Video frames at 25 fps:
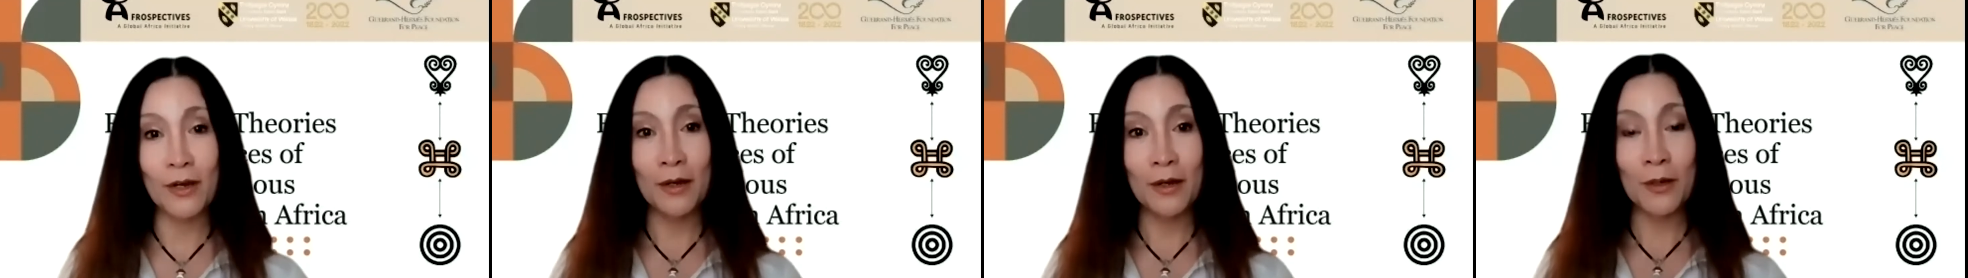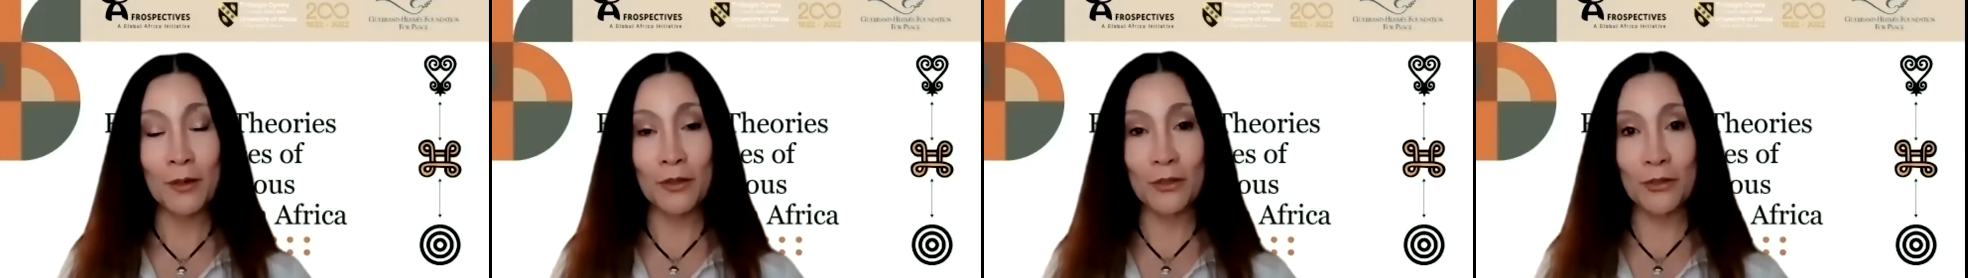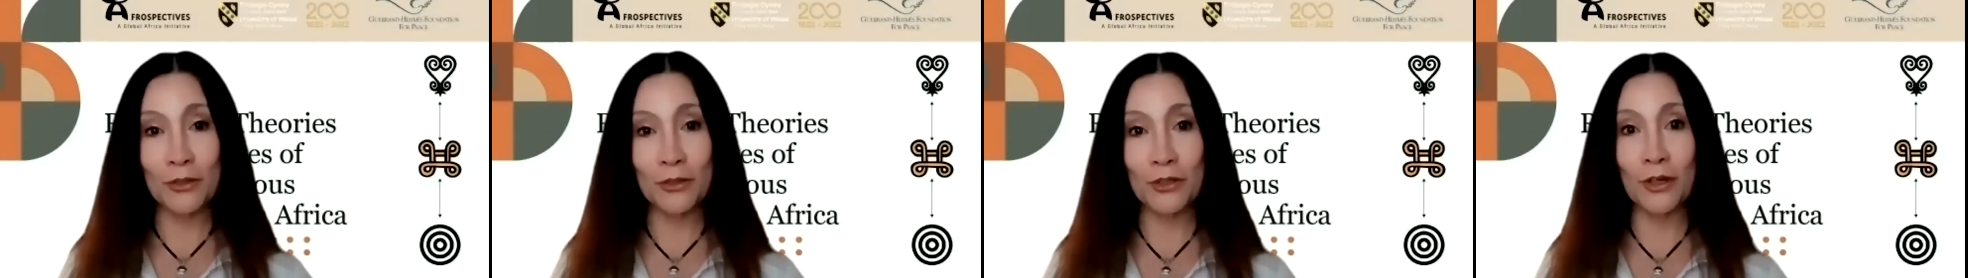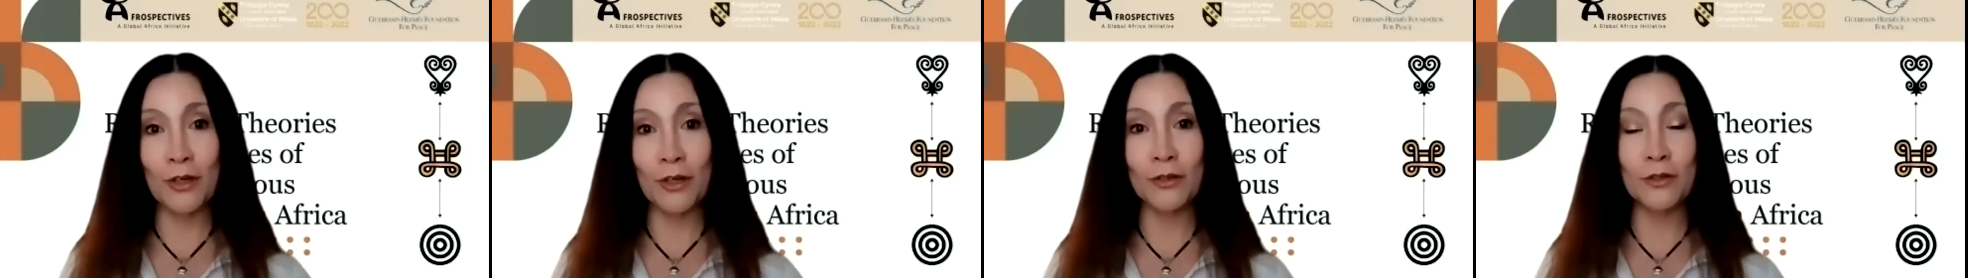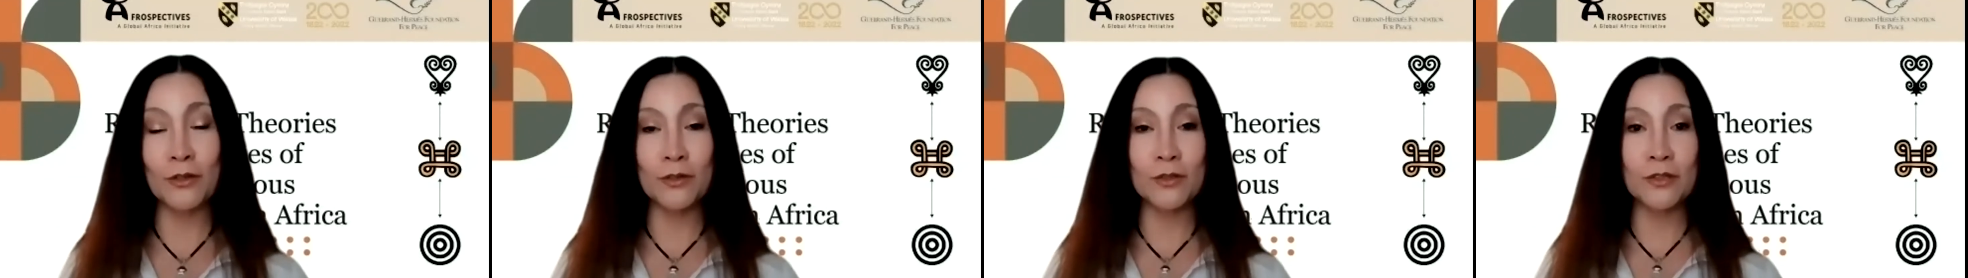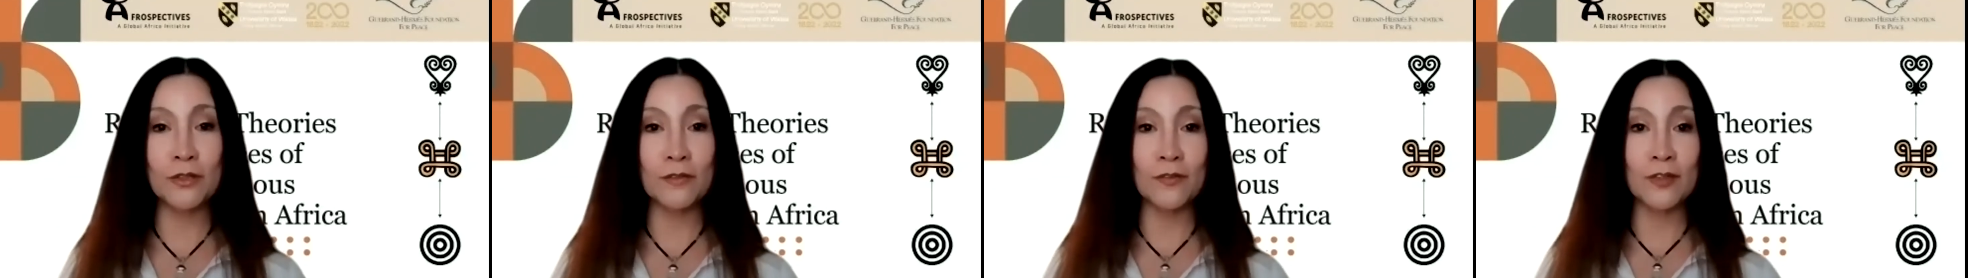on the
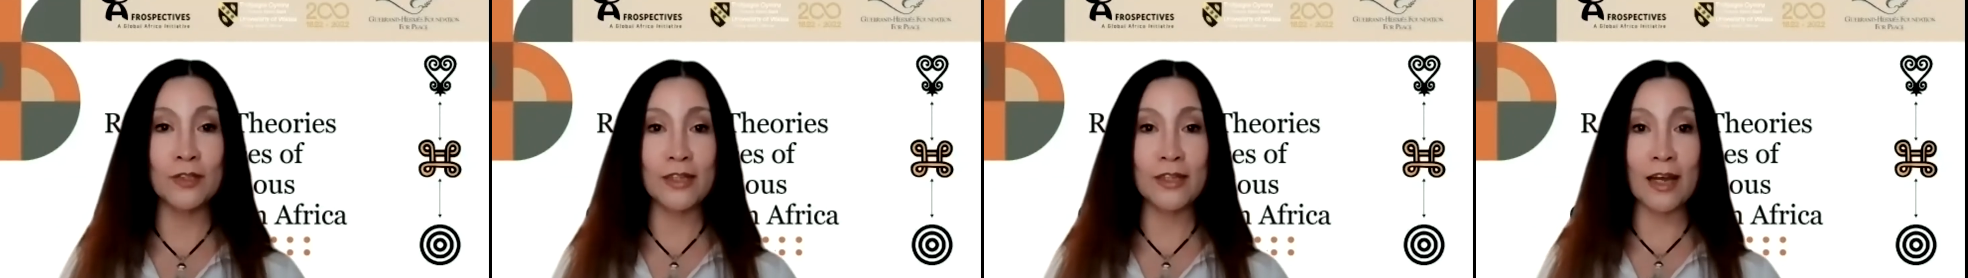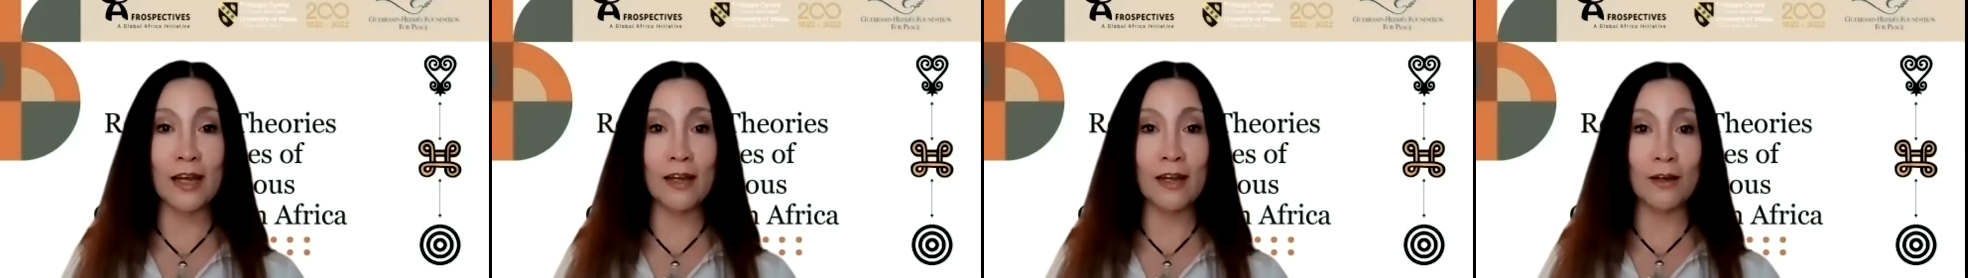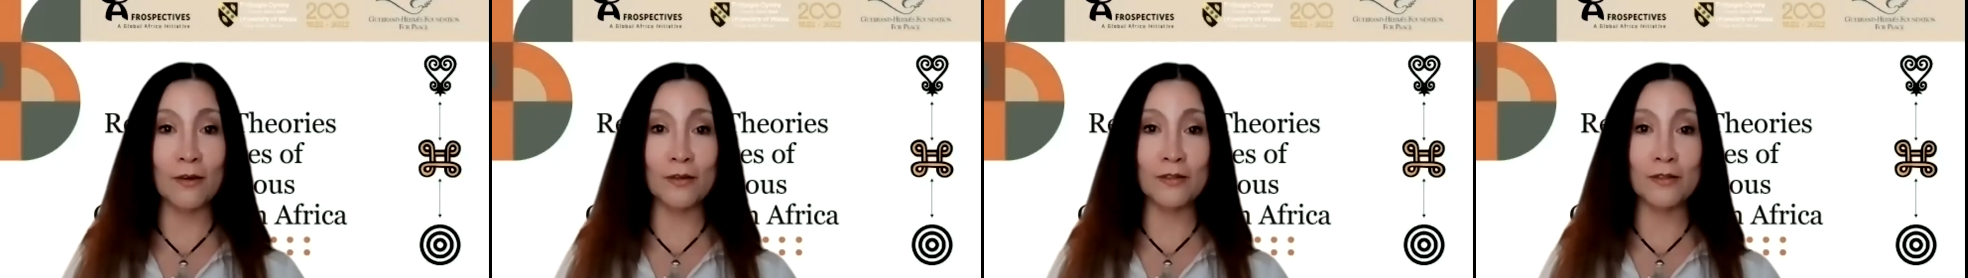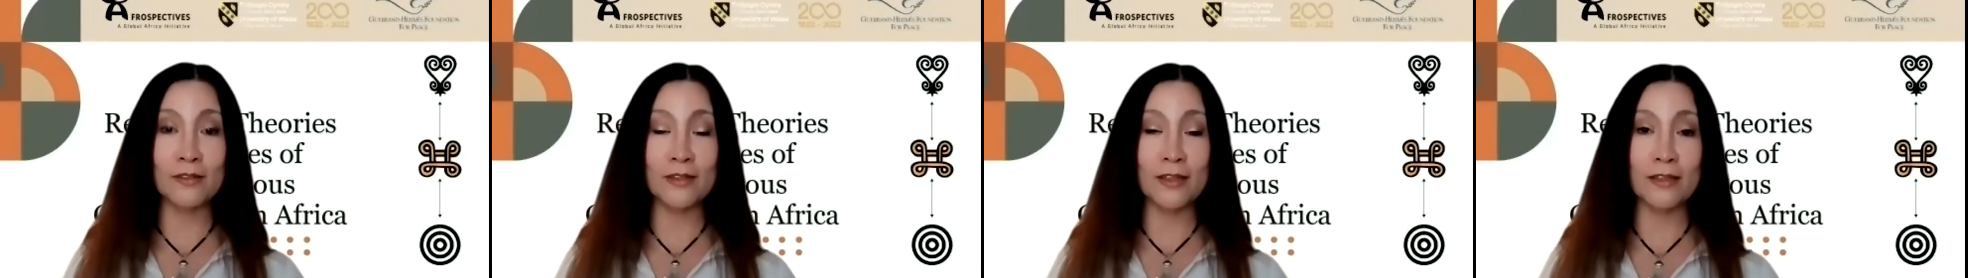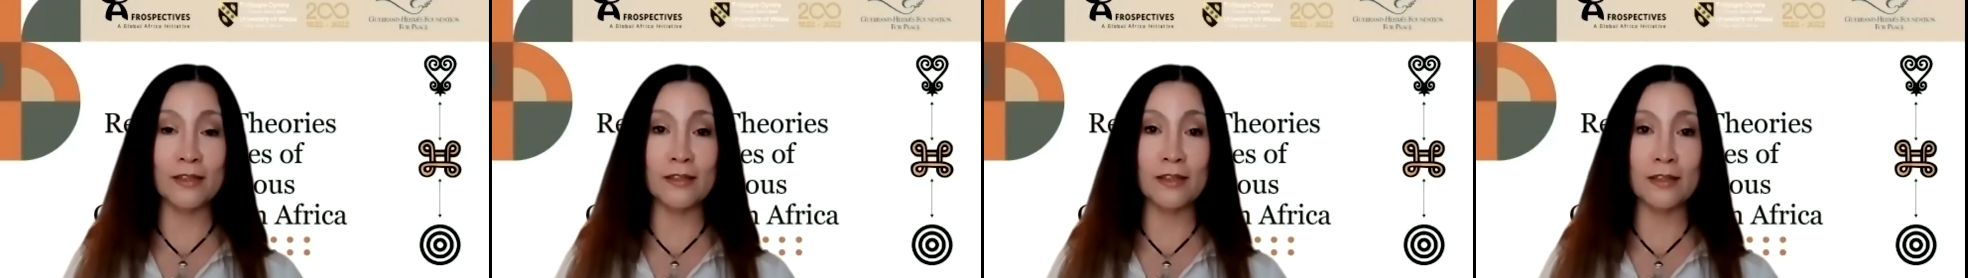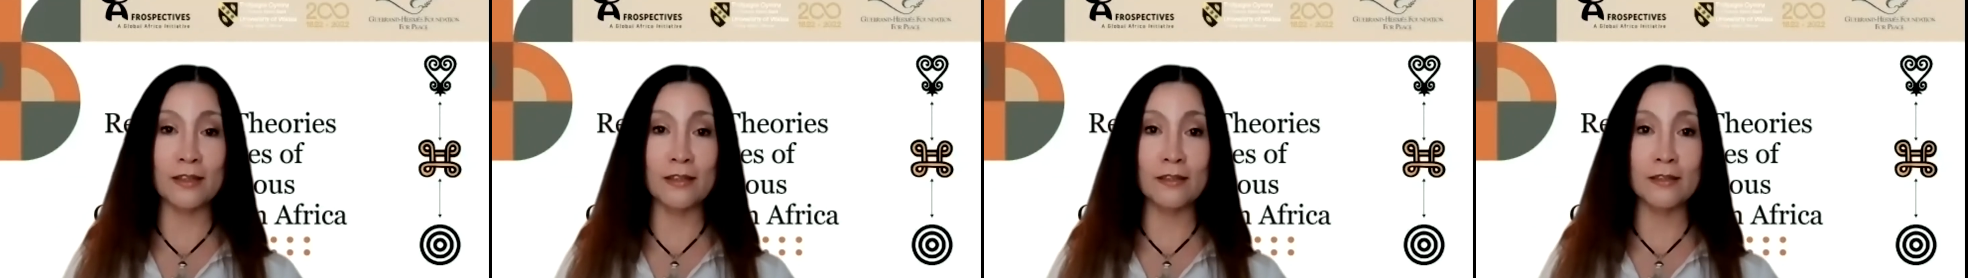journals of the dialogue
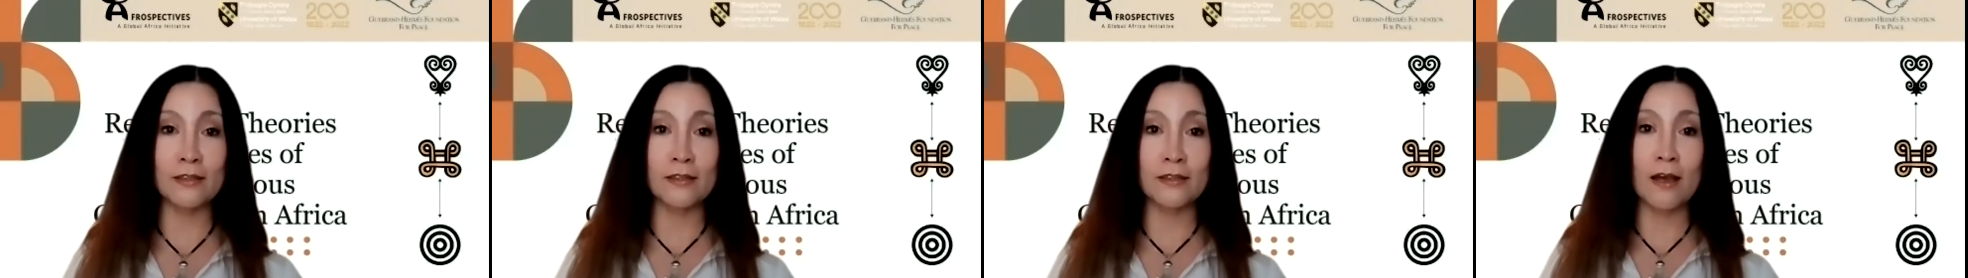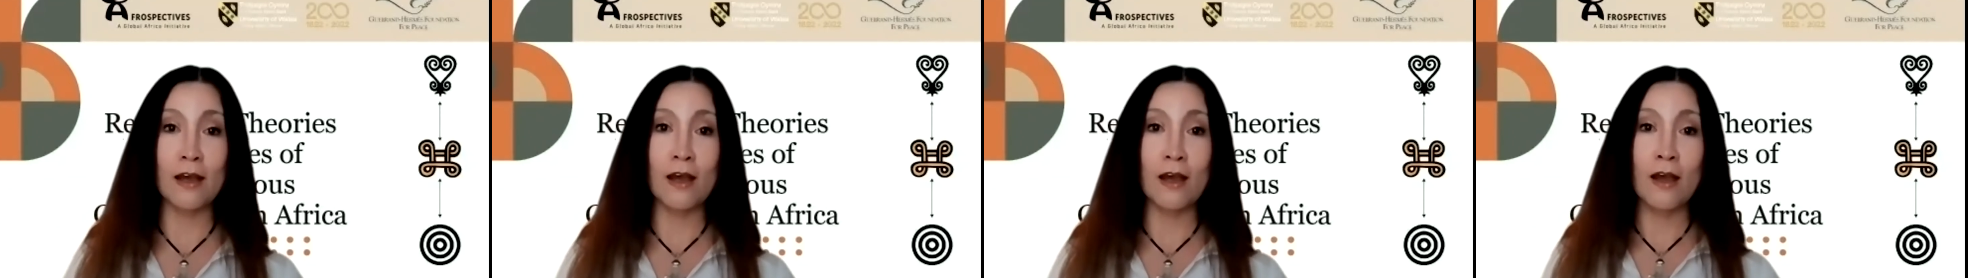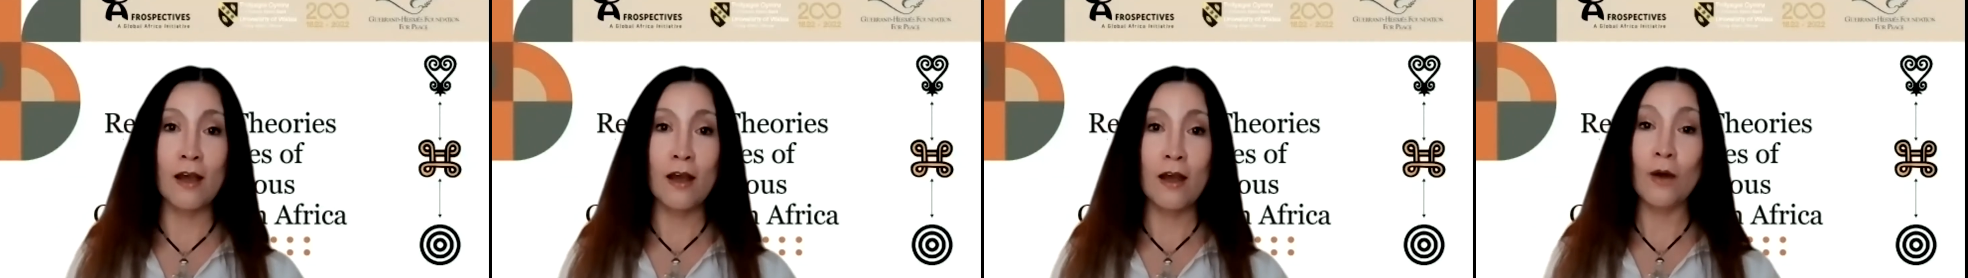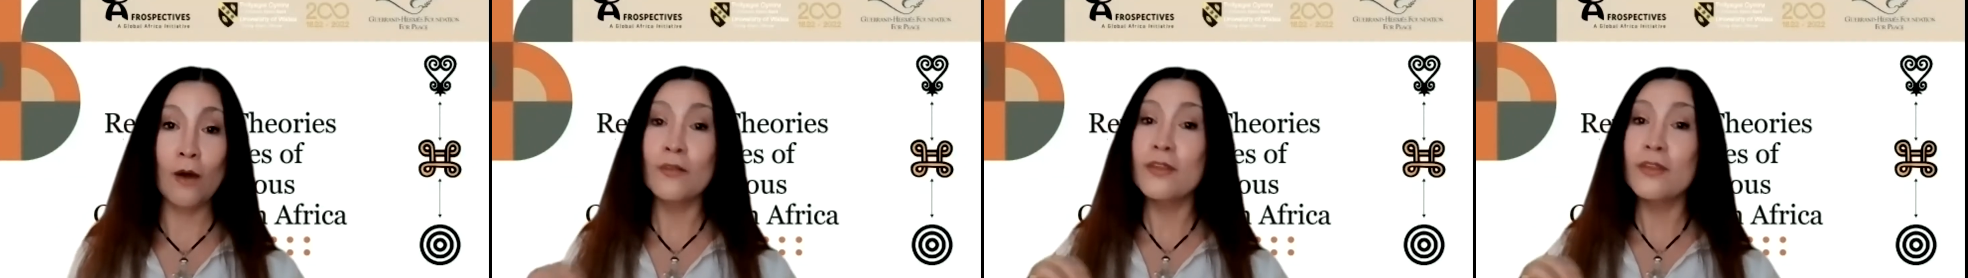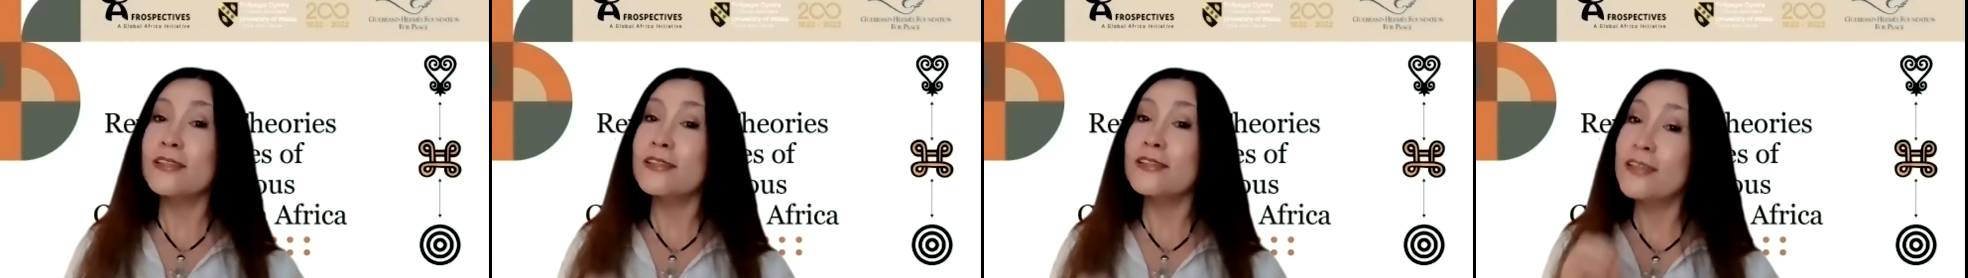studies on the